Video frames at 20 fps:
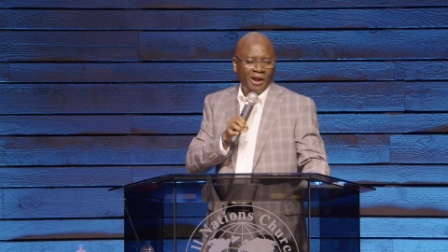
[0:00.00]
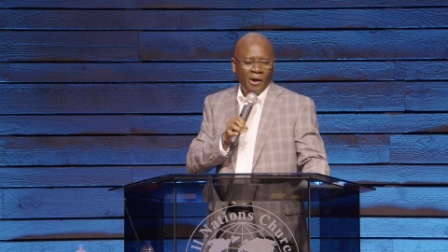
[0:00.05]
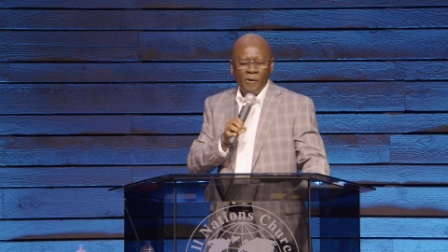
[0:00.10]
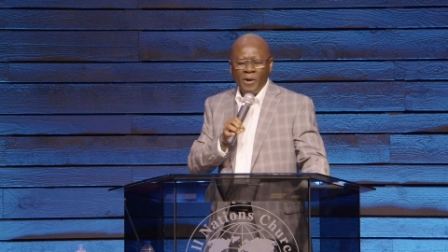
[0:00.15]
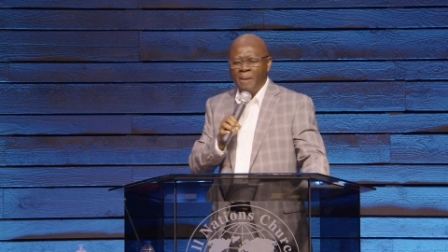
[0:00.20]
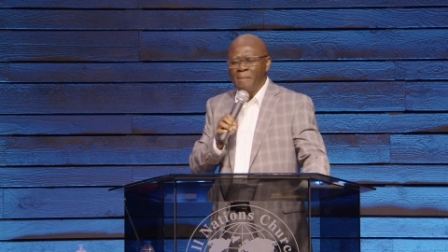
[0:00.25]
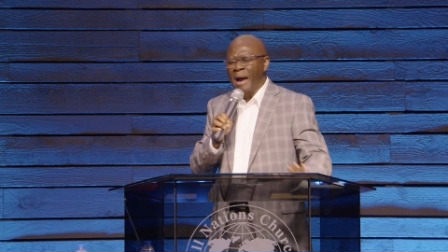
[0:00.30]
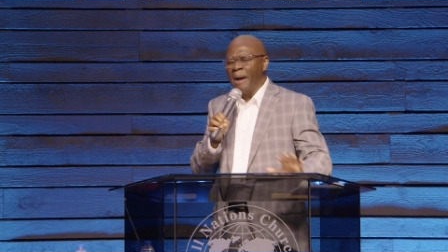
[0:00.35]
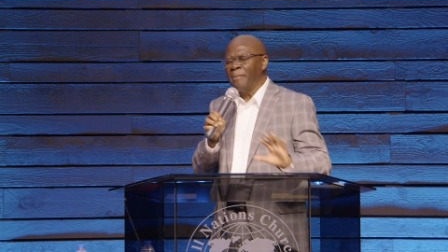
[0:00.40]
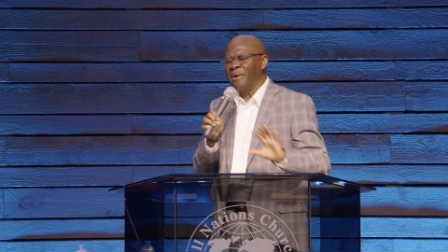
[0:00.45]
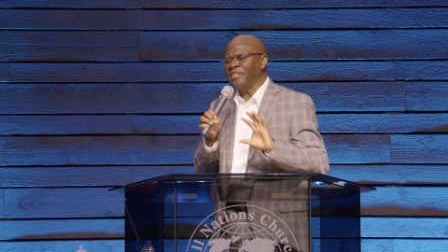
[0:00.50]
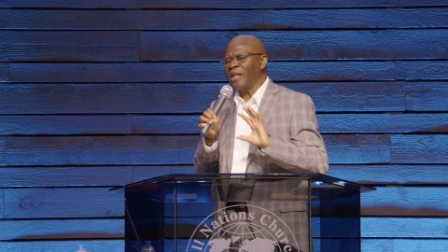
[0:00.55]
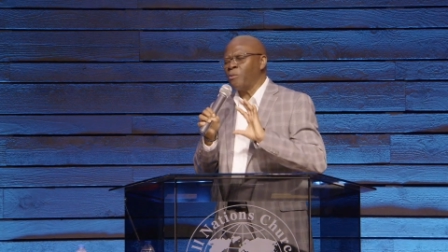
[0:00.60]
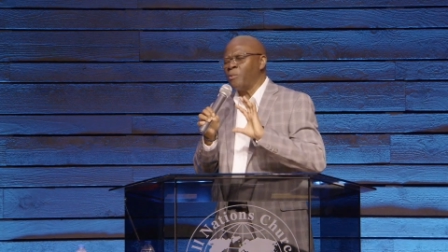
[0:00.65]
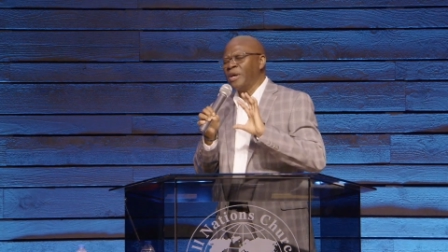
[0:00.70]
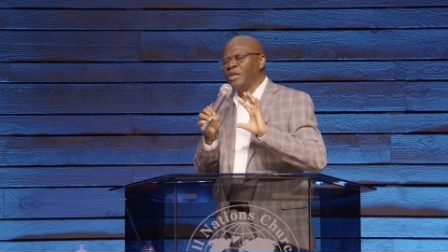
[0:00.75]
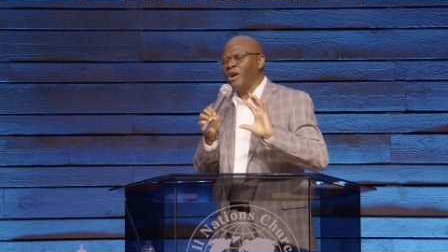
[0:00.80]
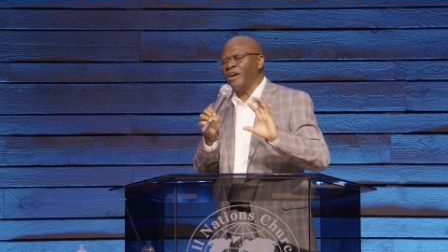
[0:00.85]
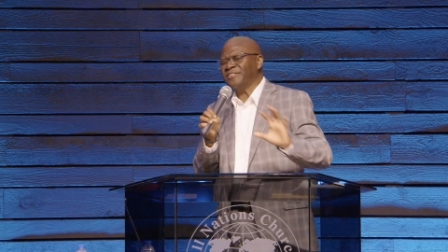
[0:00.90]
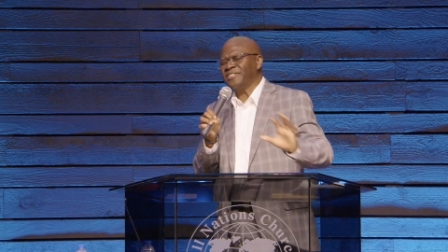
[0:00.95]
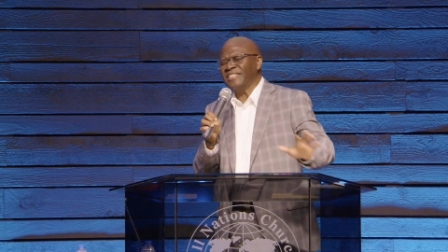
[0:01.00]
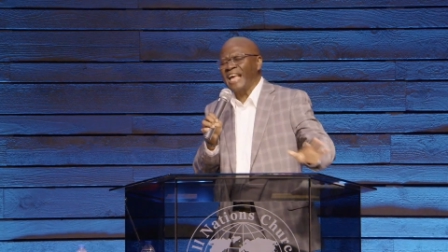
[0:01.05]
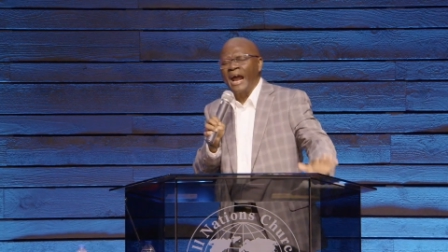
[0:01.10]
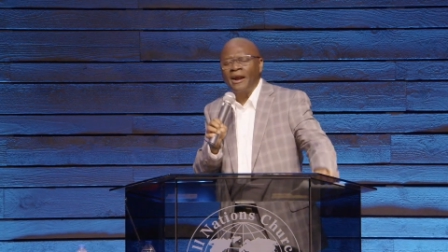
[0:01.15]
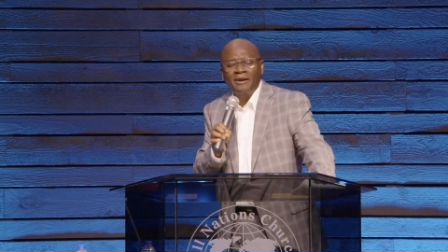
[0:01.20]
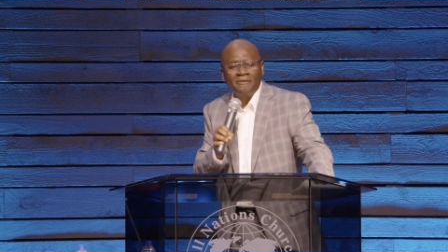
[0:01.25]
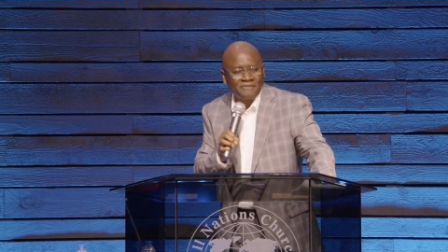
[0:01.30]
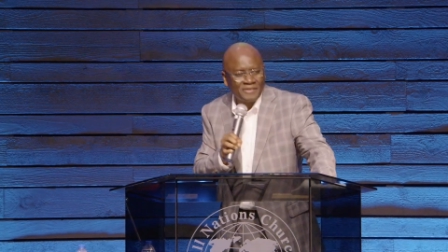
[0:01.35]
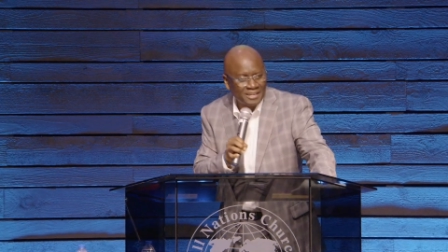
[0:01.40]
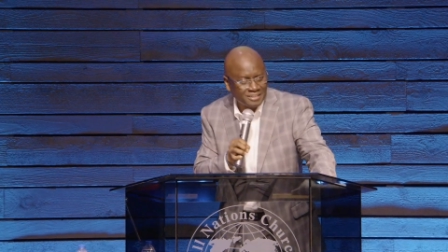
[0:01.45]
Remember the widow of
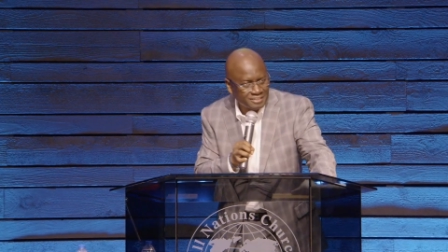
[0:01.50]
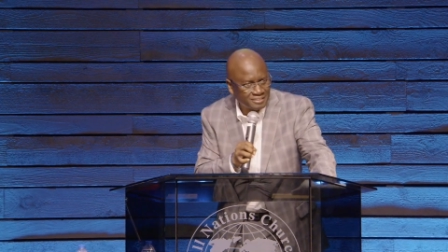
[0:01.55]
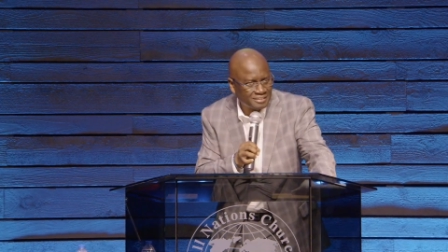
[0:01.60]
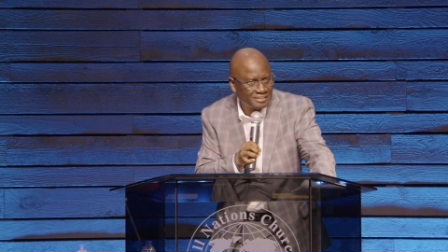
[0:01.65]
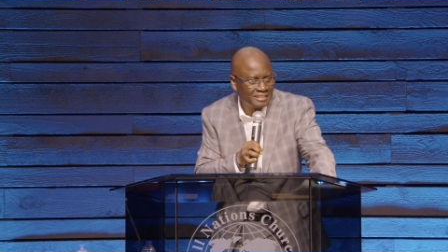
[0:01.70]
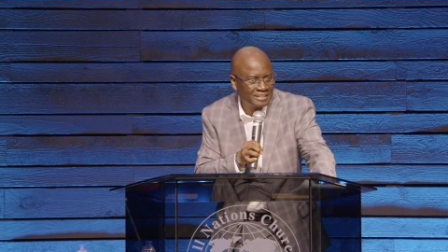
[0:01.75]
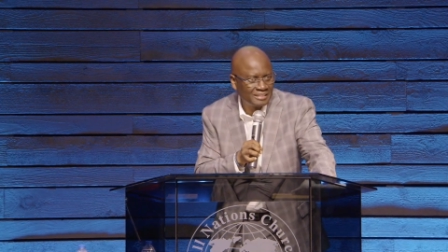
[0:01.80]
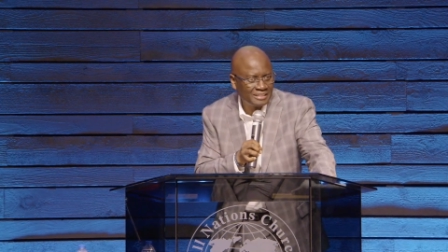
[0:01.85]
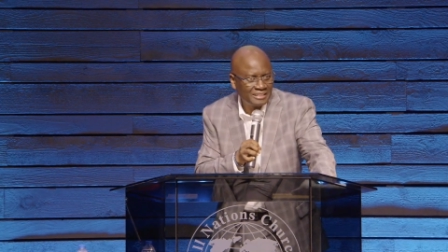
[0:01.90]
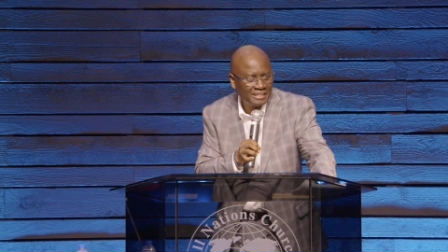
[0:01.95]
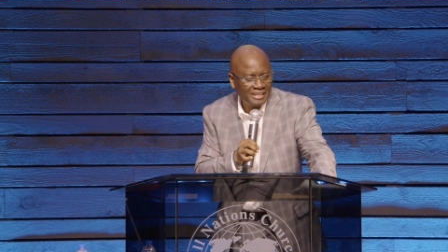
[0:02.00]
Zarephath